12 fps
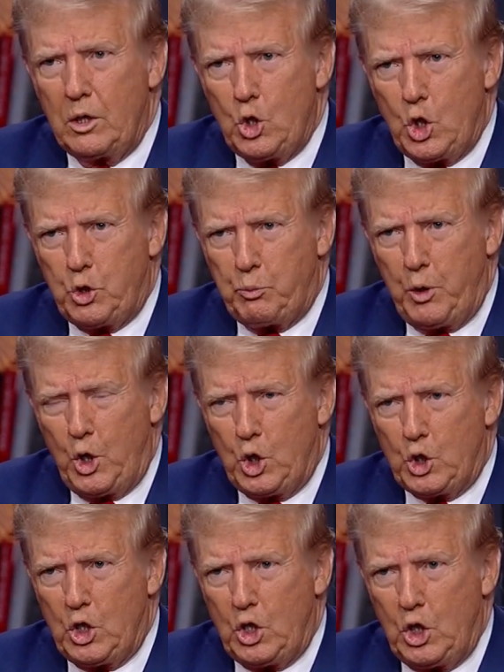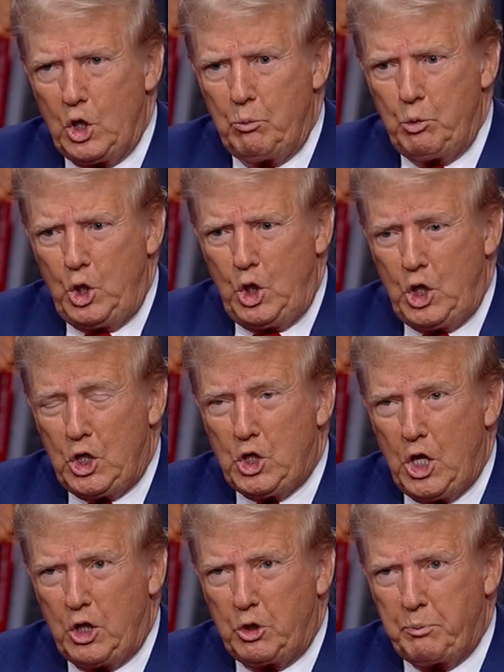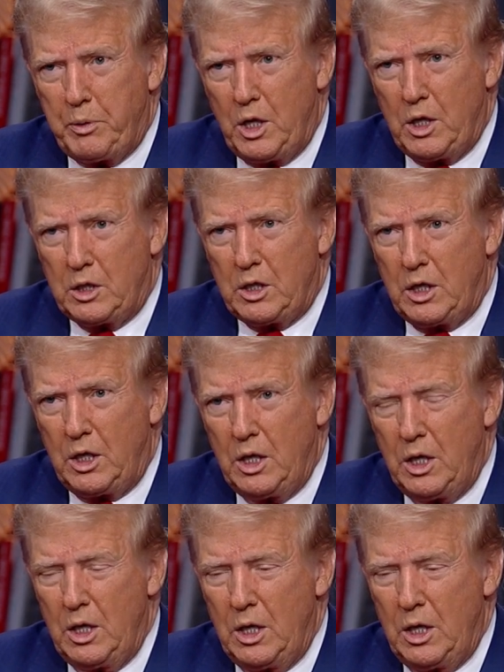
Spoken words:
Death penalty, immediate death penalty.